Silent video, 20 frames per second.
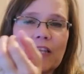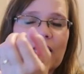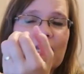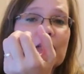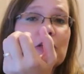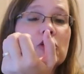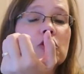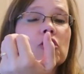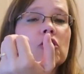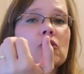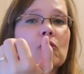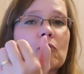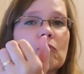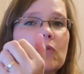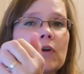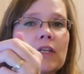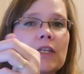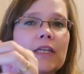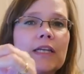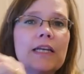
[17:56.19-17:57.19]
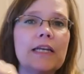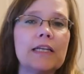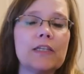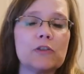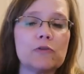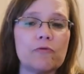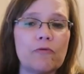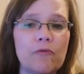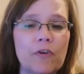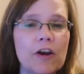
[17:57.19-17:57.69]
that it's just a really
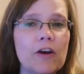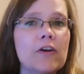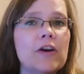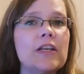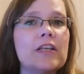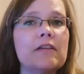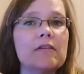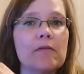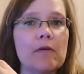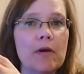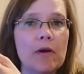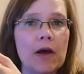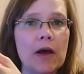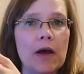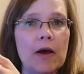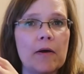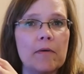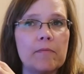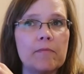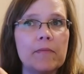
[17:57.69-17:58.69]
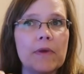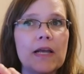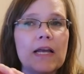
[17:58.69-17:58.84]
it's very uh,